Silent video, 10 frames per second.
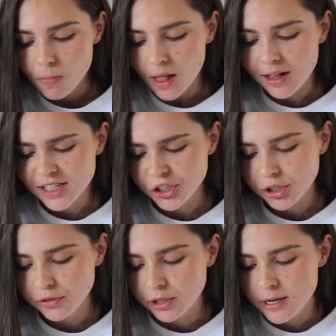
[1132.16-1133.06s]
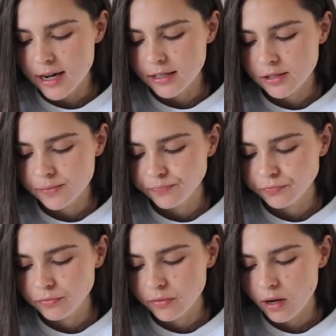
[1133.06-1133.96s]
It's actually really nice.
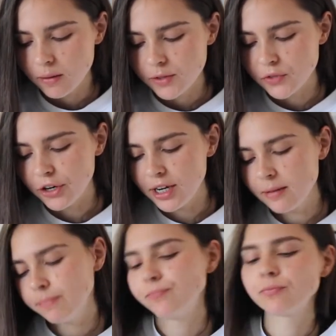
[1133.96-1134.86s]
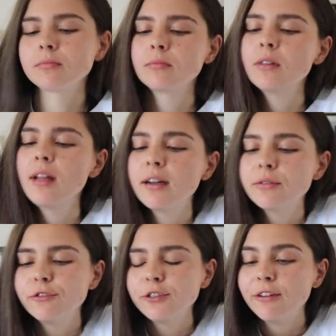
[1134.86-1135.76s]
It's very like
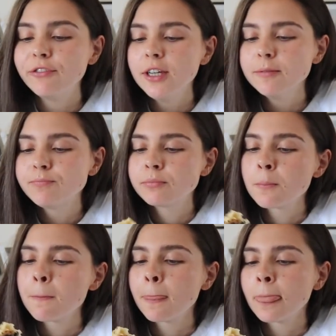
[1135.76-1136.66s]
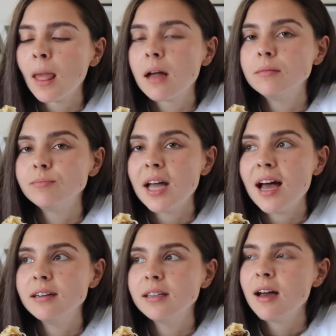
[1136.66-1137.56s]
fluffy,
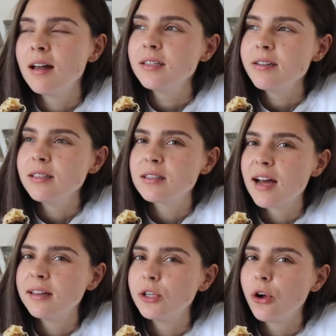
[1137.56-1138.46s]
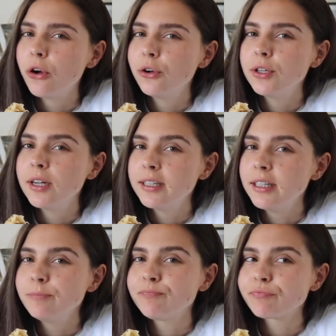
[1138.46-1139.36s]
and it kind of tastes slightly
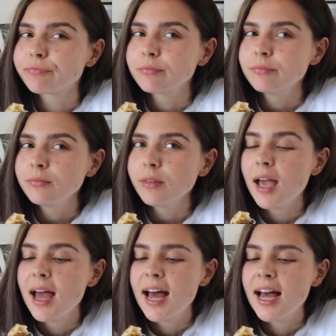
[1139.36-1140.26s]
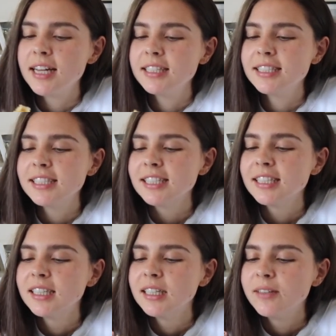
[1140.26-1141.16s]
coconutty, and
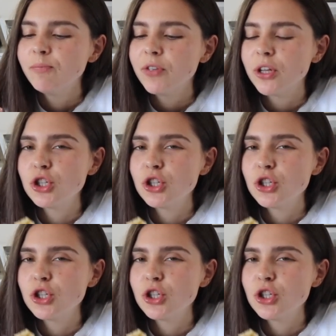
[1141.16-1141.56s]
then the